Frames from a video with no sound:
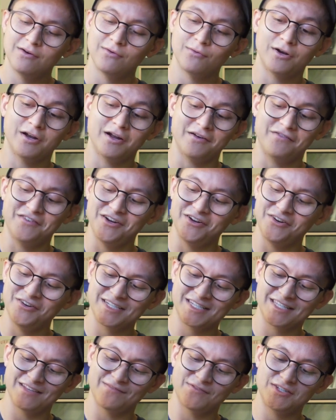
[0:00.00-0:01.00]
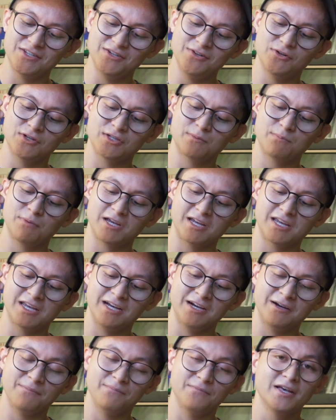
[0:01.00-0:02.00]
What I've noticed them do is pick it
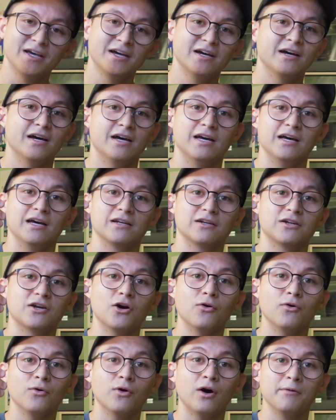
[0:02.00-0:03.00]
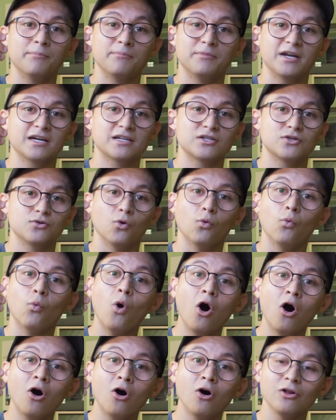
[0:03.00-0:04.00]
up and go up next to a
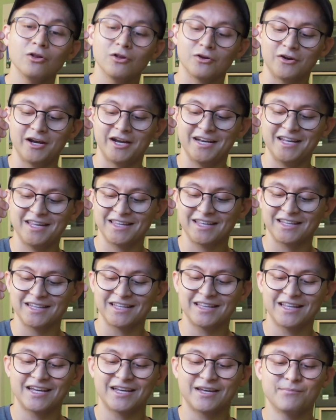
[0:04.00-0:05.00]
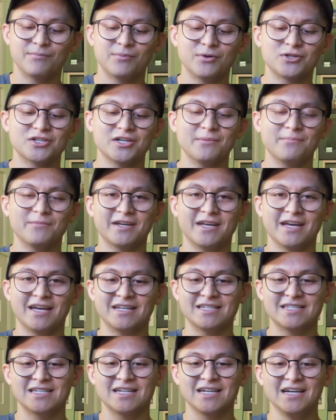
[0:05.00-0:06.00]
wall or anything that they can push up
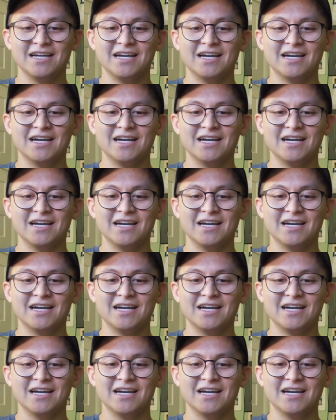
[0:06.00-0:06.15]
against